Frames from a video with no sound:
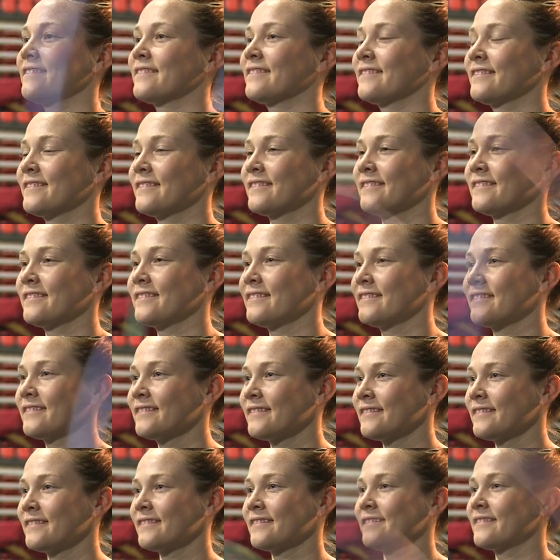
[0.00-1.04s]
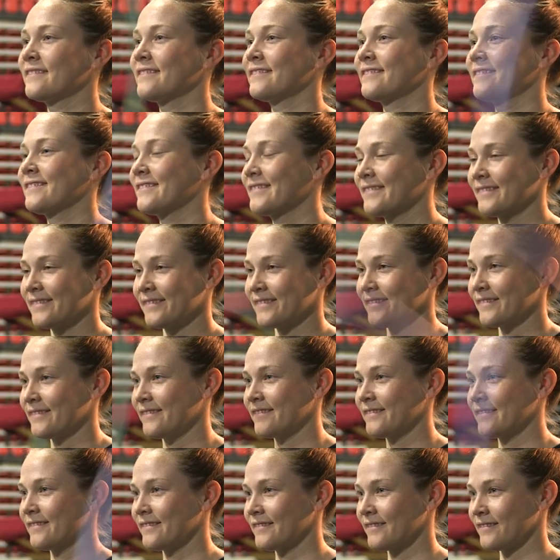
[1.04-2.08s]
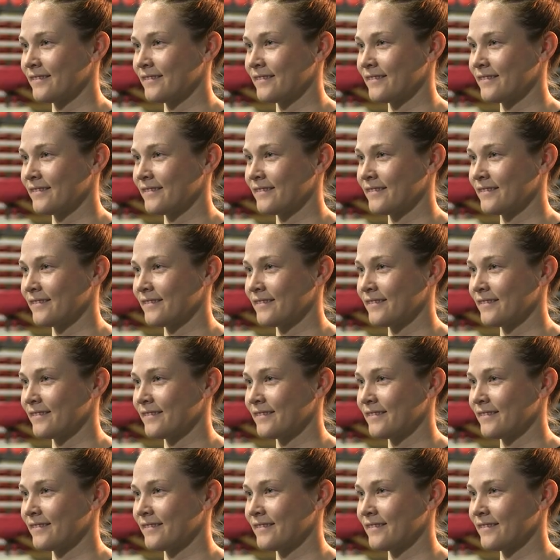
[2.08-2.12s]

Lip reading: (no one is talking)